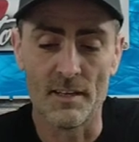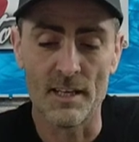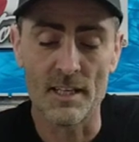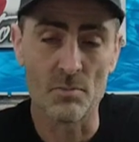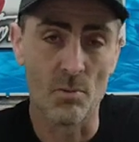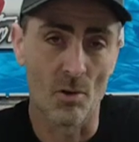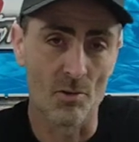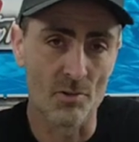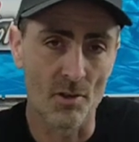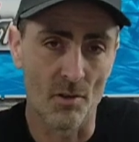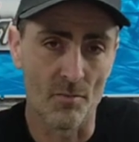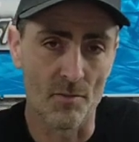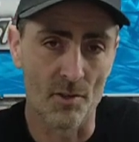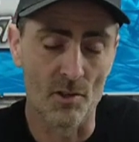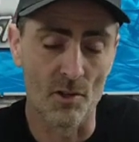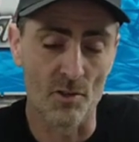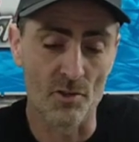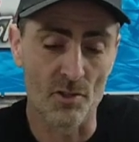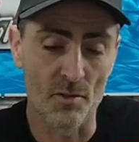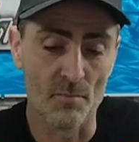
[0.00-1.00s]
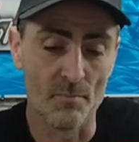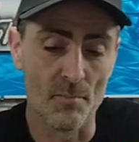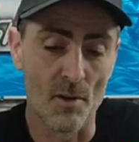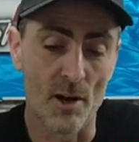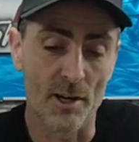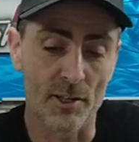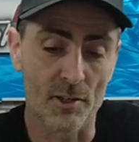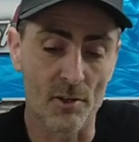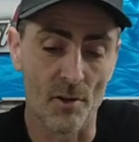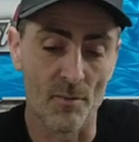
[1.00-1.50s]
This one's off the custom
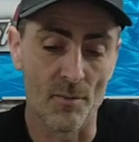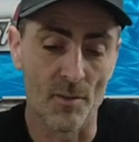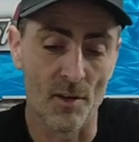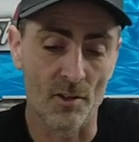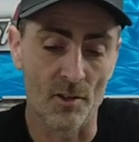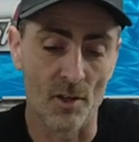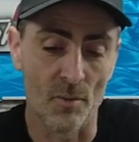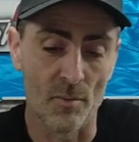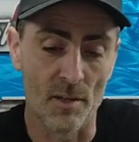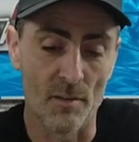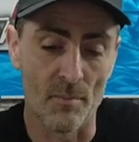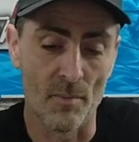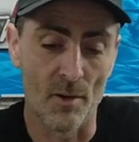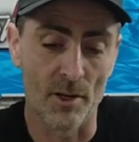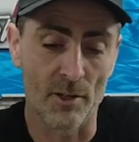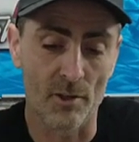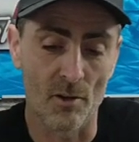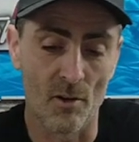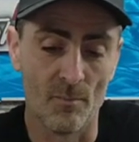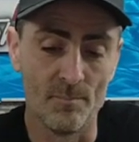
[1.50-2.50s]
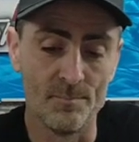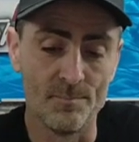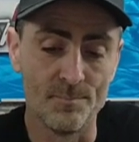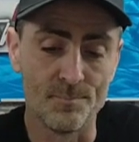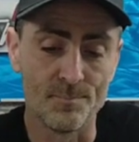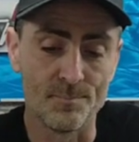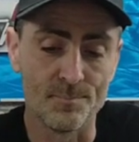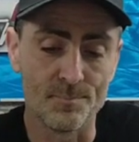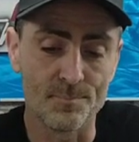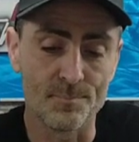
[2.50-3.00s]
Micron that I got with the Micron,